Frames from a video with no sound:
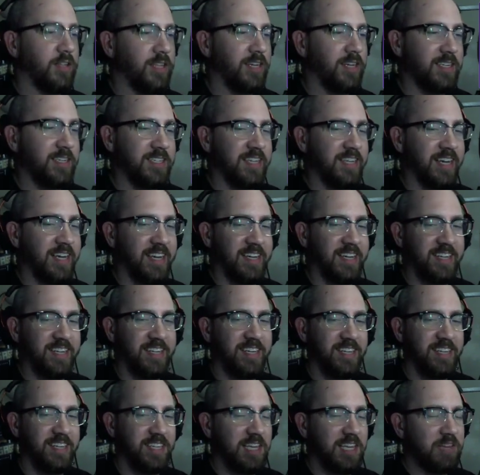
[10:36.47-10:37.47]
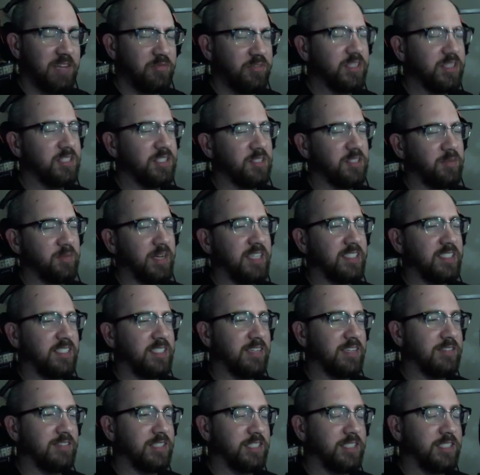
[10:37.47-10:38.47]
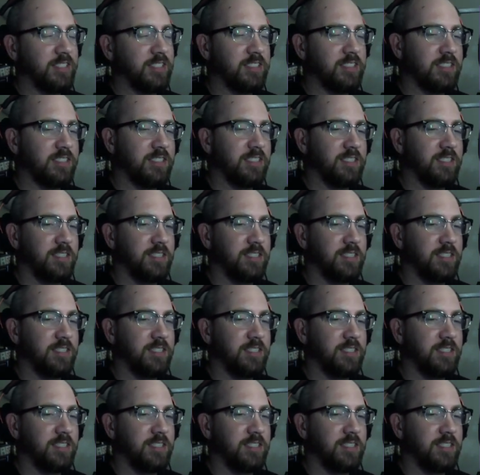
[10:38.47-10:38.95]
Oh, yeah. That feels about 7 inches.